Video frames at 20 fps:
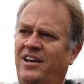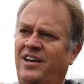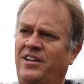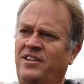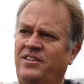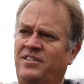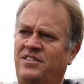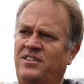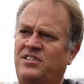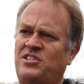
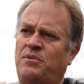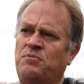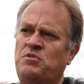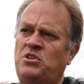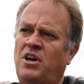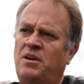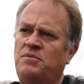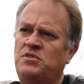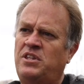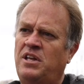And
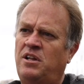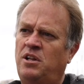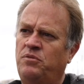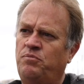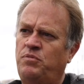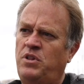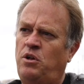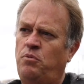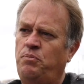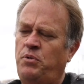sometimes
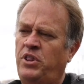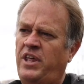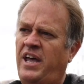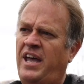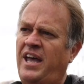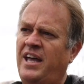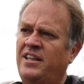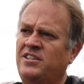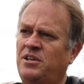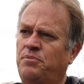they'll put
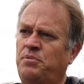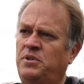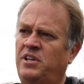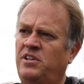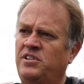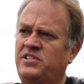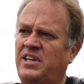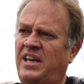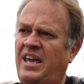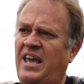their hands up and
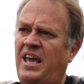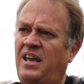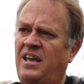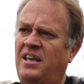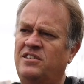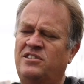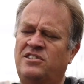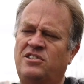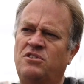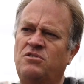they'll say,
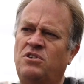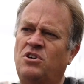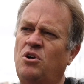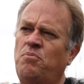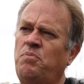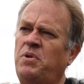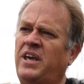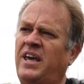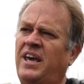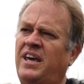it's so
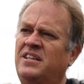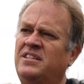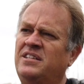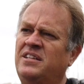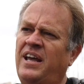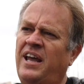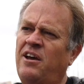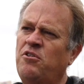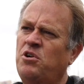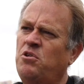
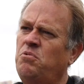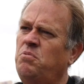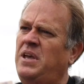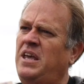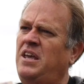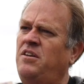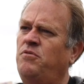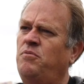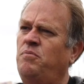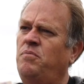complicated, how can
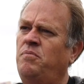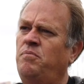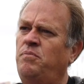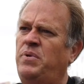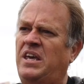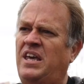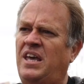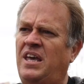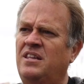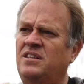we even
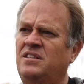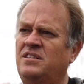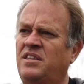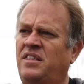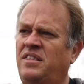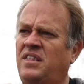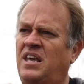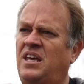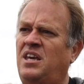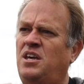begin to
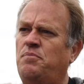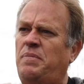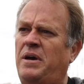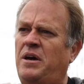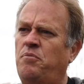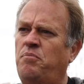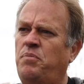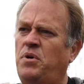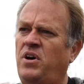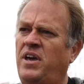think
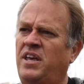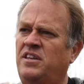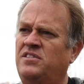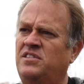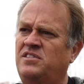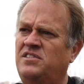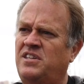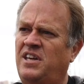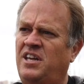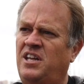about buying
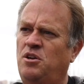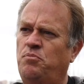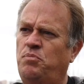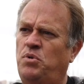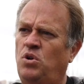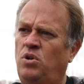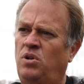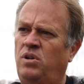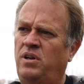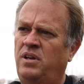
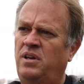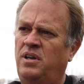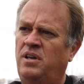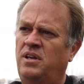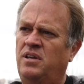sustainable